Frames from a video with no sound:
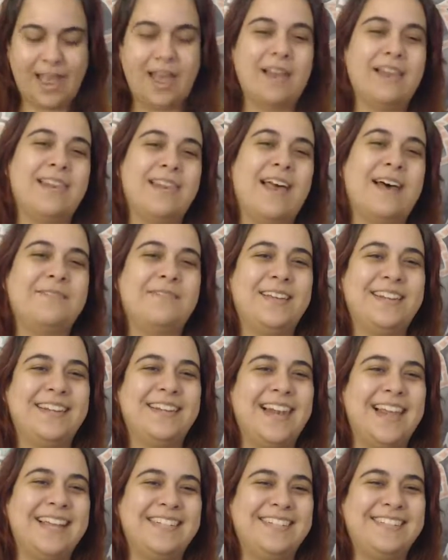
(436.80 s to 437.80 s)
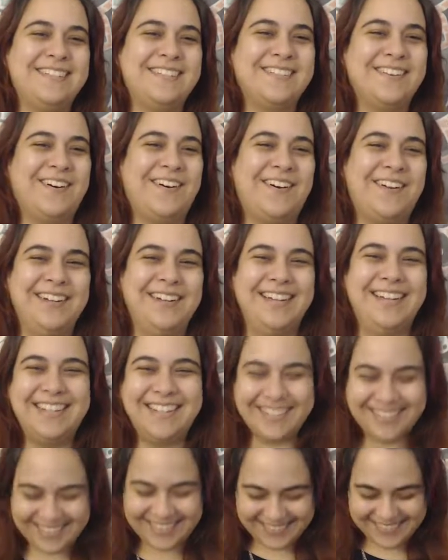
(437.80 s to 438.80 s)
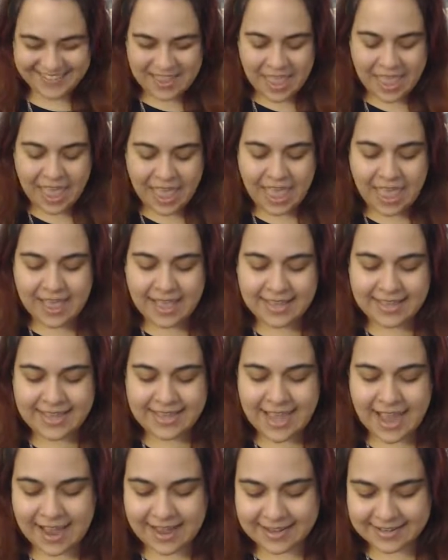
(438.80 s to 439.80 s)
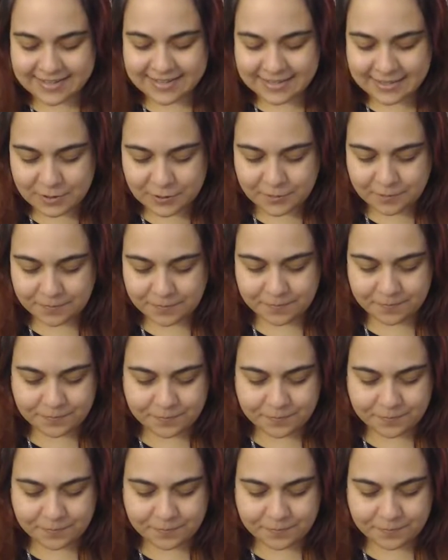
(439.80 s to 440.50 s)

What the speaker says: Love and light to all. Yeah, so